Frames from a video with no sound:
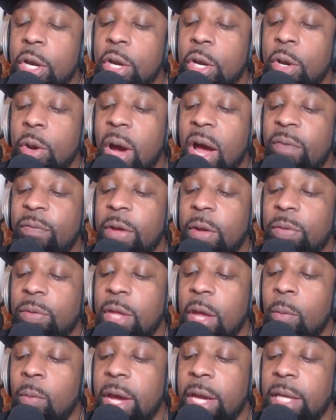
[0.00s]
I felt
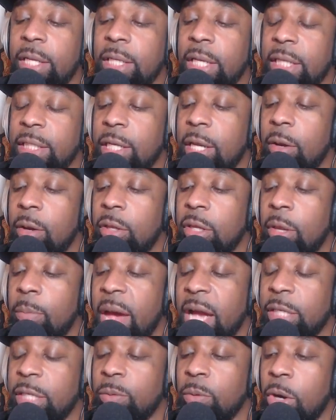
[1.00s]
that way until I seen the
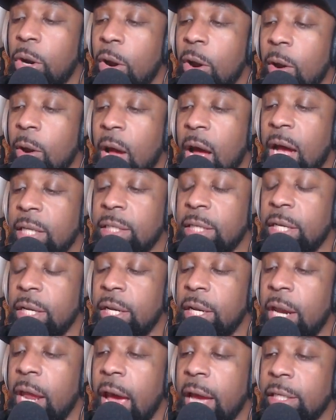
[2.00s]
match with her and Asuka,
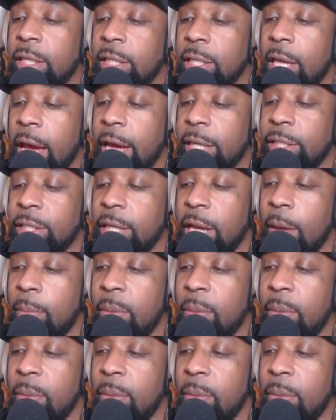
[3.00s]
and actually that